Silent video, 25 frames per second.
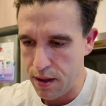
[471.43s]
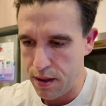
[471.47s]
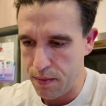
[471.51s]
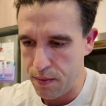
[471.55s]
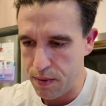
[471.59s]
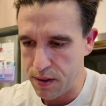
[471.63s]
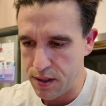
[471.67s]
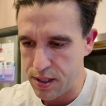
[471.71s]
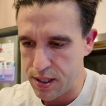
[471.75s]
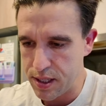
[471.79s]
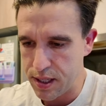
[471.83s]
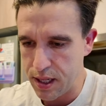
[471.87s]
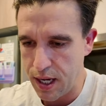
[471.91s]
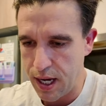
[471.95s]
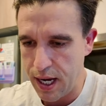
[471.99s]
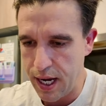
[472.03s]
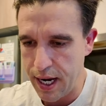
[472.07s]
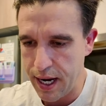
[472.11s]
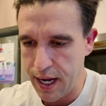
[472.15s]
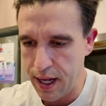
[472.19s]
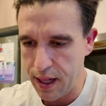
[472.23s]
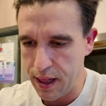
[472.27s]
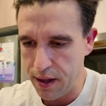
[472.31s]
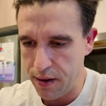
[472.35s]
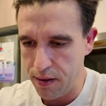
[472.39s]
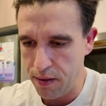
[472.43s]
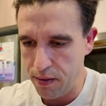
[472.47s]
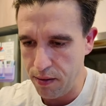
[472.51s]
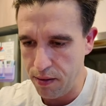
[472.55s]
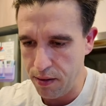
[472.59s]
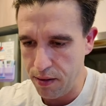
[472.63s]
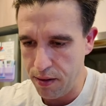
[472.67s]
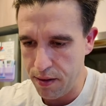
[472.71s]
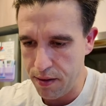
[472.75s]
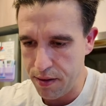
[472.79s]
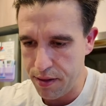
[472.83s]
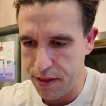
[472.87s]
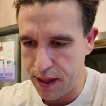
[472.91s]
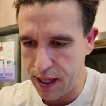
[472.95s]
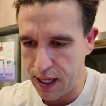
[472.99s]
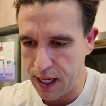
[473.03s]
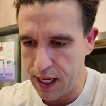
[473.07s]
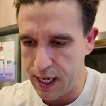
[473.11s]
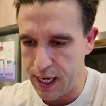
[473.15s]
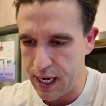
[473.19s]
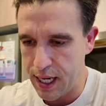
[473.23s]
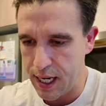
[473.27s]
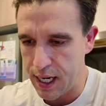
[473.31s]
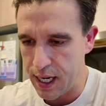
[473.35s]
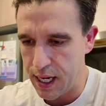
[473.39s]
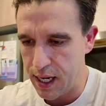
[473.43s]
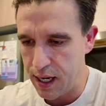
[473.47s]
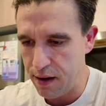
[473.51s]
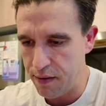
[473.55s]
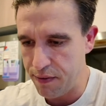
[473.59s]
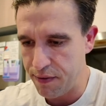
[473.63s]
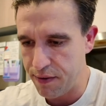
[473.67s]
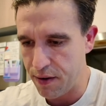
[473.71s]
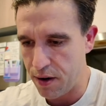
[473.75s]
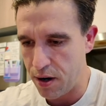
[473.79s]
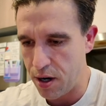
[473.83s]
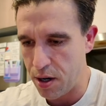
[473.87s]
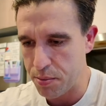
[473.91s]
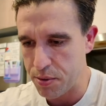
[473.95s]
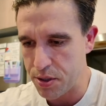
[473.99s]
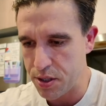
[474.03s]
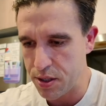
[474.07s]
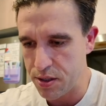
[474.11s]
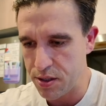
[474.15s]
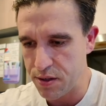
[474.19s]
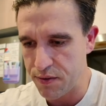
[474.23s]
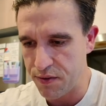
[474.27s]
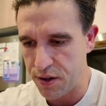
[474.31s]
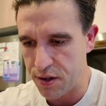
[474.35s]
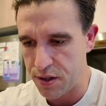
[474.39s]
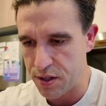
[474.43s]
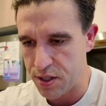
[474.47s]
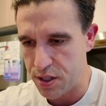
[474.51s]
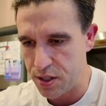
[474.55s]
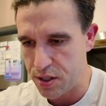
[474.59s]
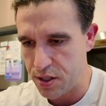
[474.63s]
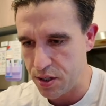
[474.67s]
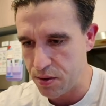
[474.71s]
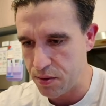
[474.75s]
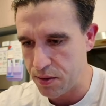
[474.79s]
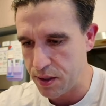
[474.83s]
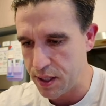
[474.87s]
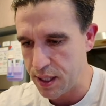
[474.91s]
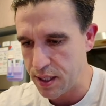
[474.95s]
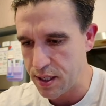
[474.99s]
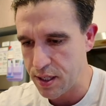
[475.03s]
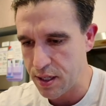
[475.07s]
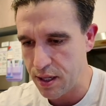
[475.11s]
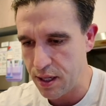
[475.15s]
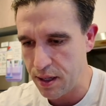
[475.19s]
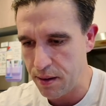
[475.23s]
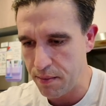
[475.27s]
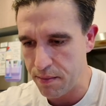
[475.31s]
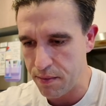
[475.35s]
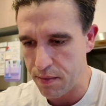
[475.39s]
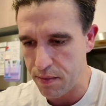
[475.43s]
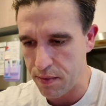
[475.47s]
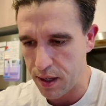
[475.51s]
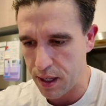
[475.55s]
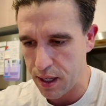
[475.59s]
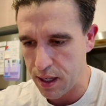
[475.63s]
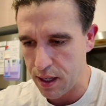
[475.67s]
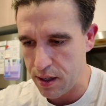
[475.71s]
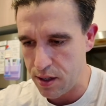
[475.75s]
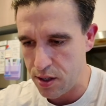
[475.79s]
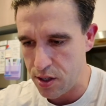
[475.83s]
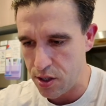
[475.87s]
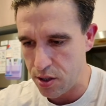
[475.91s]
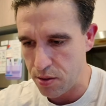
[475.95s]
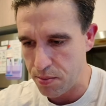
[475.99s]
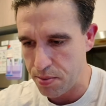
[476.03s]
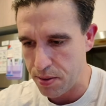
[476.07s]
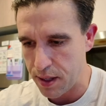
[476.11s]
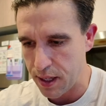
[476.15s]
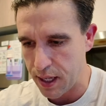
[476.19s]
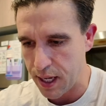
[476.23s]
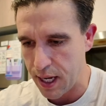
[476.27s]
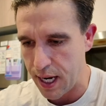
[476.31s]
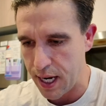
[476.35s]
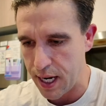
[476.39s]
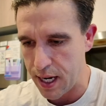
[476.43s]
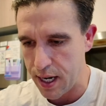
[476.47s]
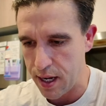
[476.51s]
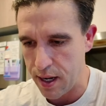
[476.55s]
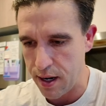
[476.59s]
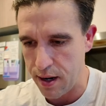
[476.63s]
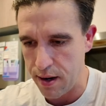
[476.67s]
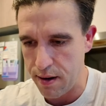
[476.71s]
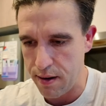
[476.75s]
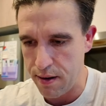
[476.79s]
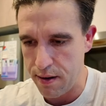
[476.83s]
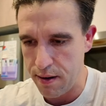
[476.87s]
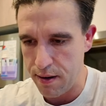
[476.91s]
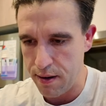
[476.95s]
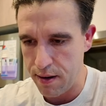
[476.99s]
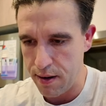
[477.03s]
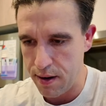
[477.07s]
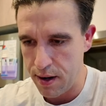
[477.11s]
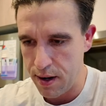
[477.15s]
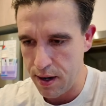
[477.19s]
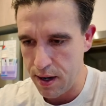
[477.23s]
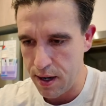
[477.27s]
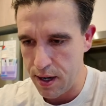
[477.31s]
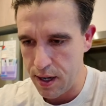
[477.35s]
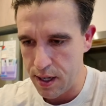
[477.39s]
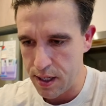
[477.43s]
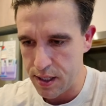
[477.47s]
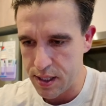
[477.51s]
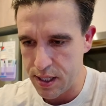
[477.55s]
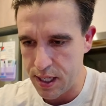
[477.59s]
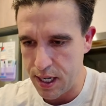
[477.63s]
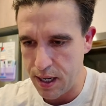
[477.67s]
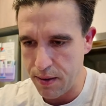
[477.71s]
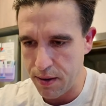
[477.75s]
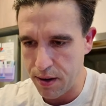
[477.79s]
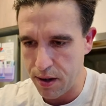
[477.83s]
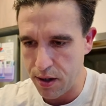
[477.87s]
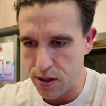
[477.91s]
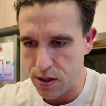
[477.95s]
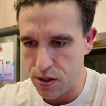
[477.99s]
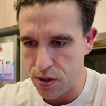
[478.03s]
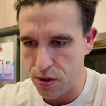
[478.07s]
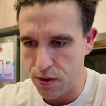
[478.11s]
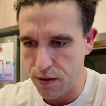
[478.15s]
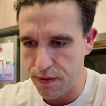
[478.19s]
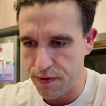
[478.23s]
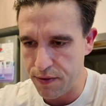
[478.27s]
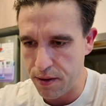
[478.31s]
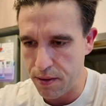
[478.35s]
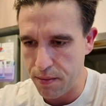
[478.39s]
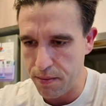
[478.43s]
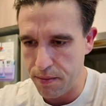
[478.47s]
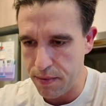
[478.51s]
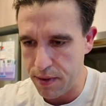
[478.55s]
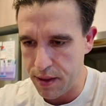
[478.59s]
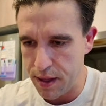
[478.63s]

We slide our little thingy down here for options of what to do with this clip. We can duplicate it. So now we've got 2 of them.